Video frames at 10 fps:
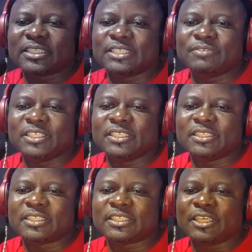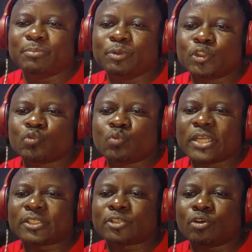if the tables were
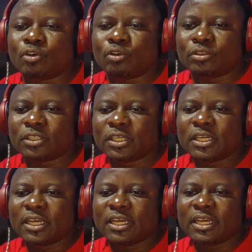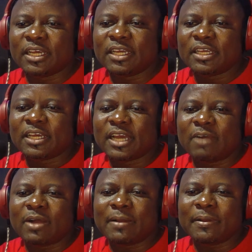turned,
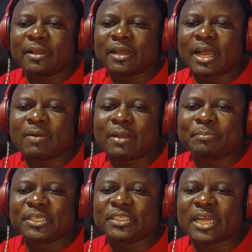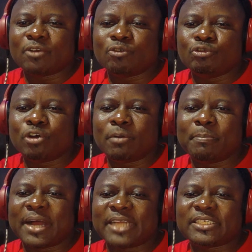our media go don't
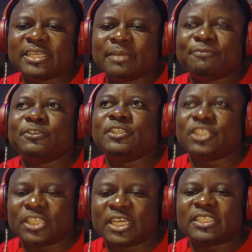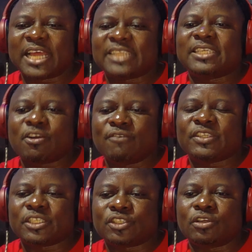bash them finish. Yes, that's a
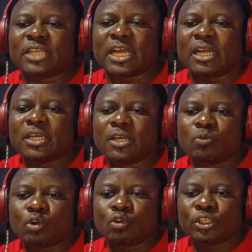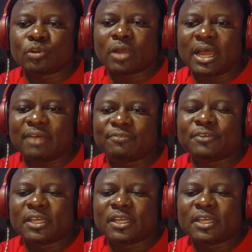conversation that we're going to have.